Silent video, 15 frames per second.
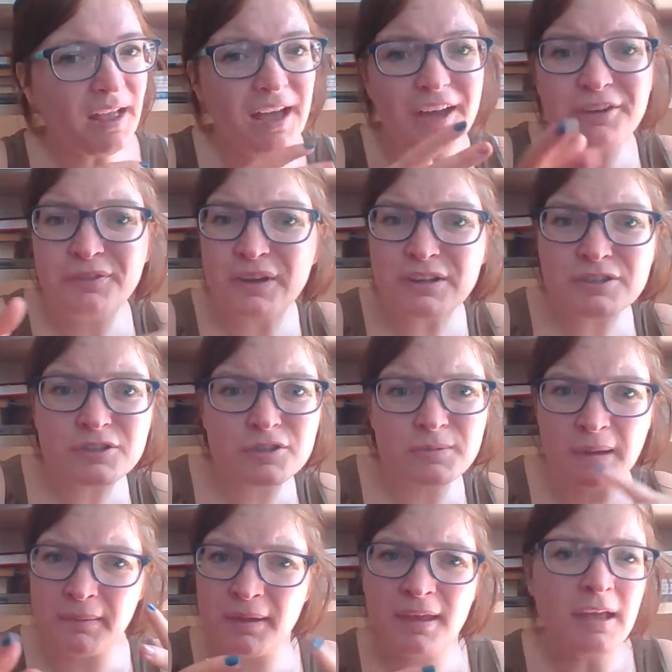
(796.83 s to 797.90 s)
adventure,
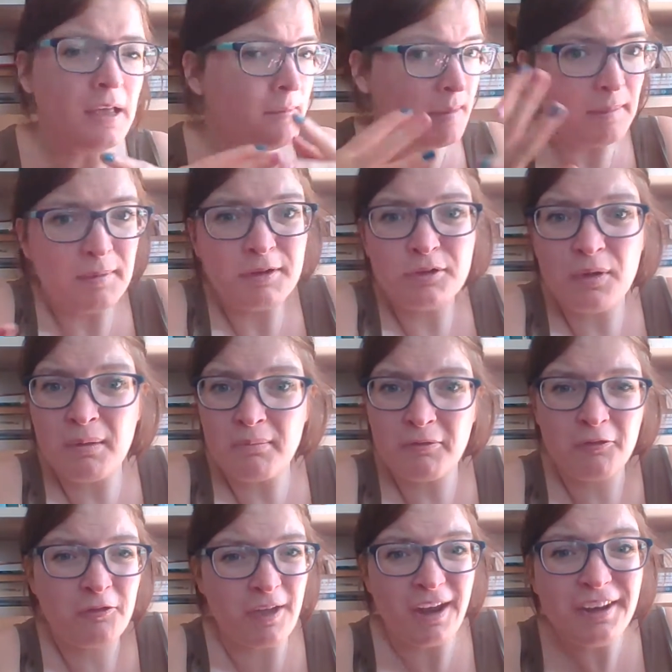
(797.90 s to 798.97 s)
maybe do a
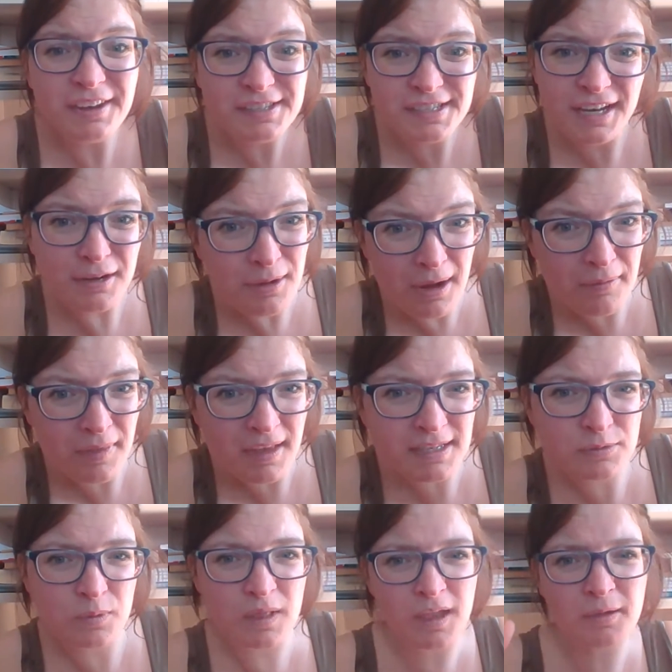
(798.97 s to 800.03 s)
fantasy around
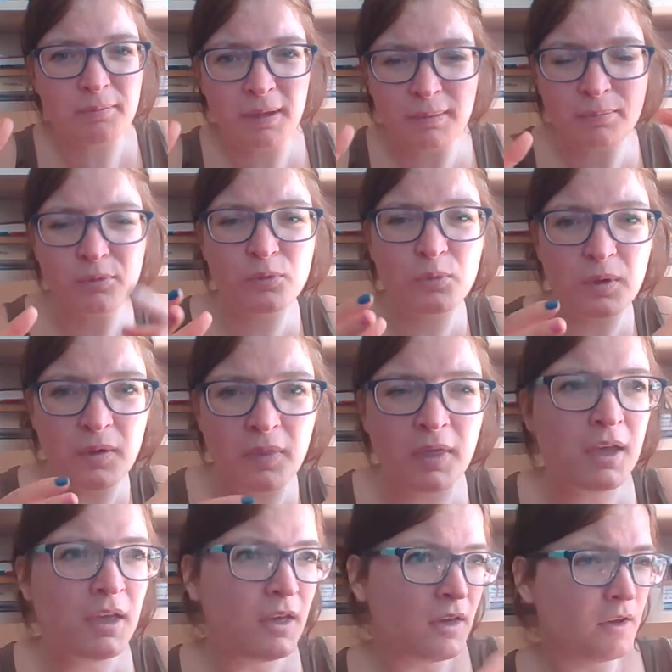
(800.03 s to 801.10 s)
this where like people with
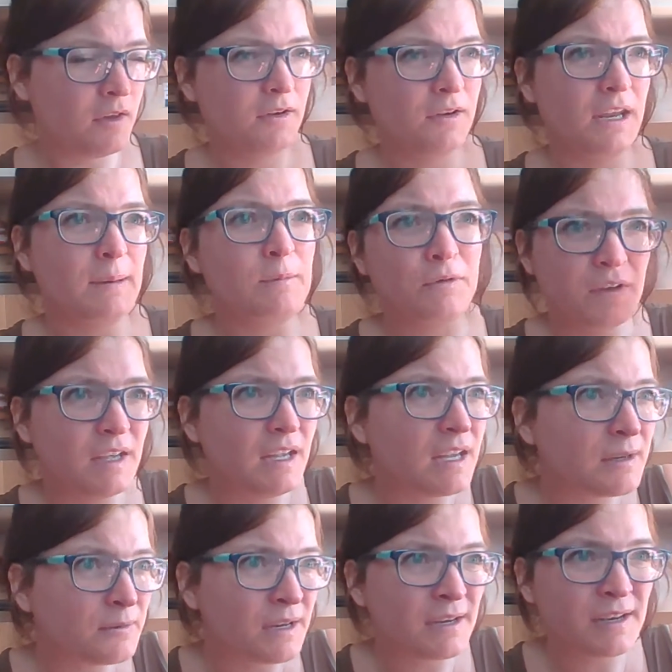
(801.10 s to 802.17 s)
the name of
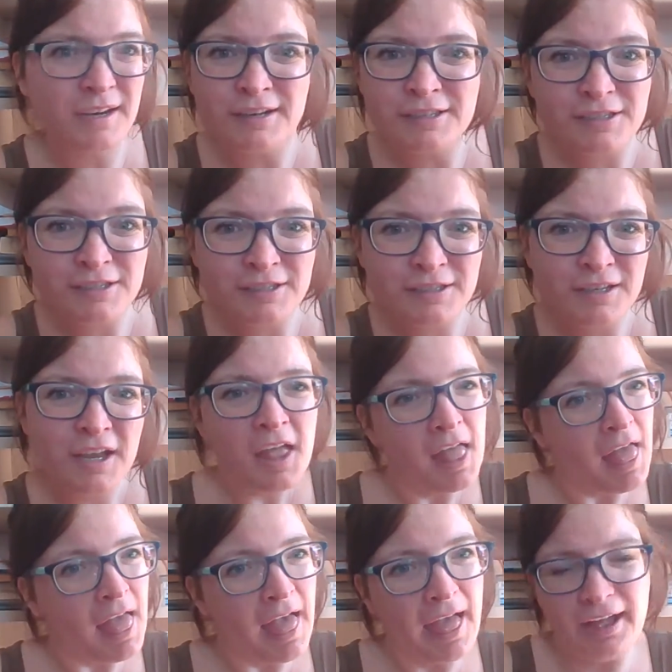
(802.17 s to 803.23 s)
Ingrid Nielsen
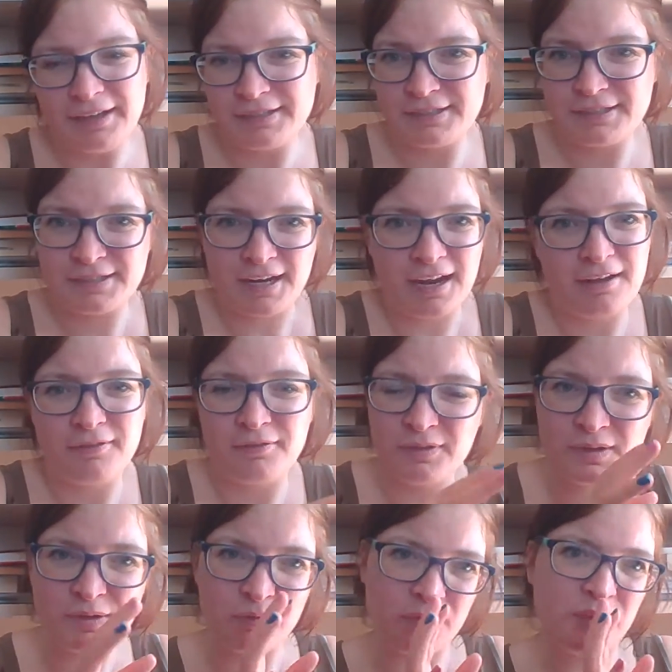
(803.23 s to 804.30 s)
has kind
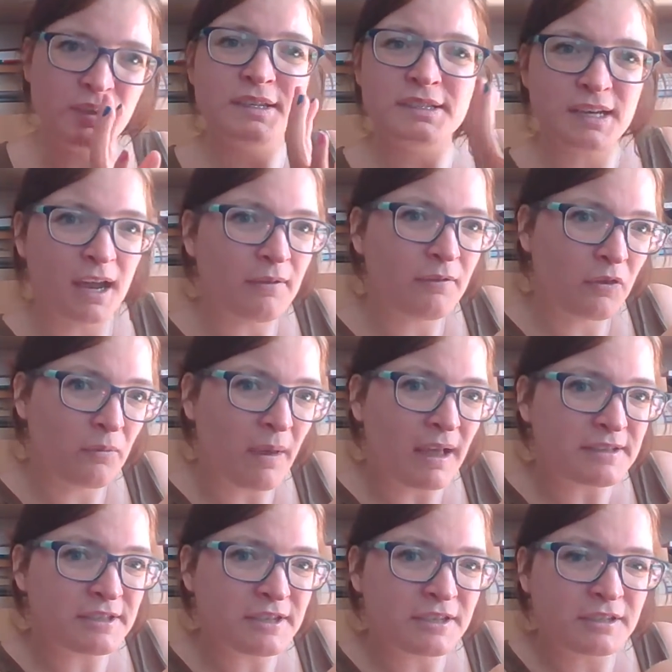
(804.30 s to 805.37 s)
of these kinds of
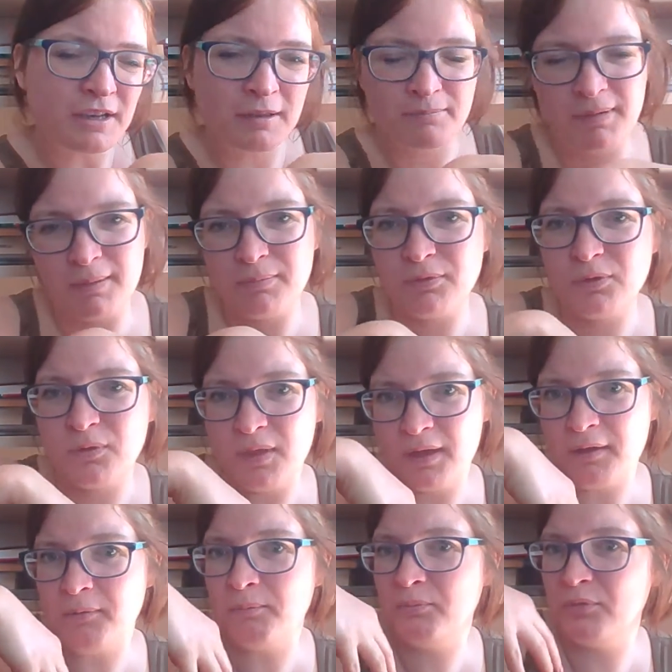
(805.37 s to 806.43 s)
magic, and people
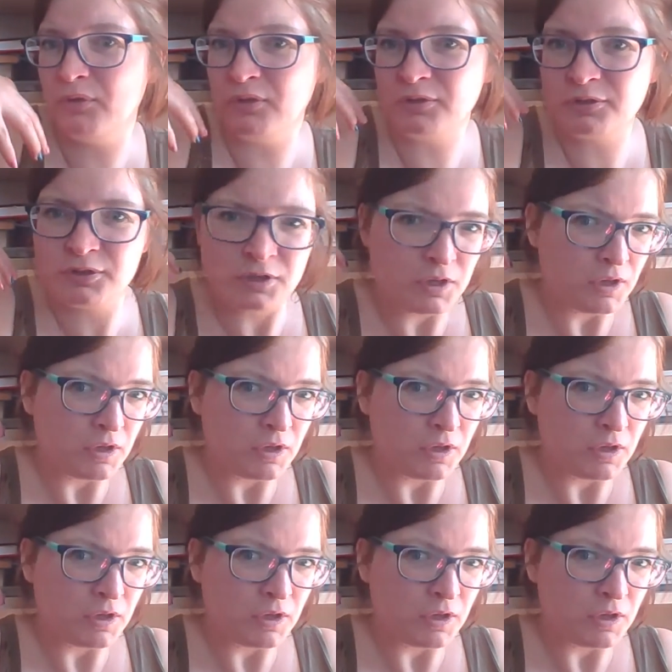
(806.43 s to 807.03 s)
that are born